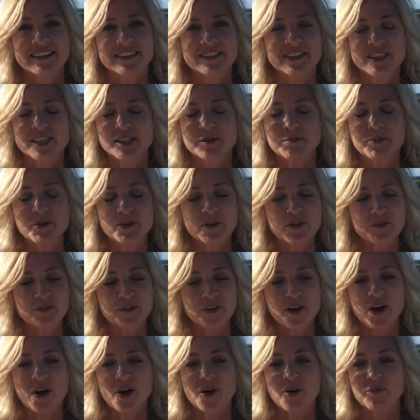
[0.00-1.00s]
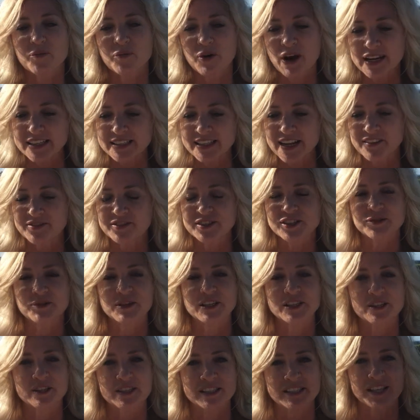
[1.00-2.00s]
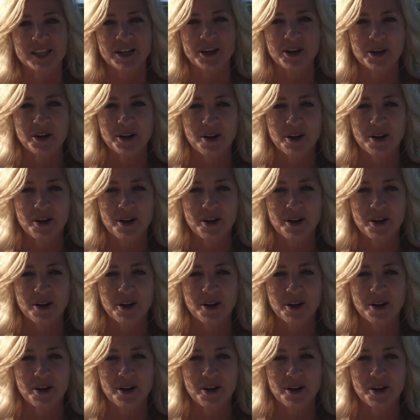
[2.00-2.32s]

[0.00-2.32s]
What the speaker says: to this beautiful home right down the street to this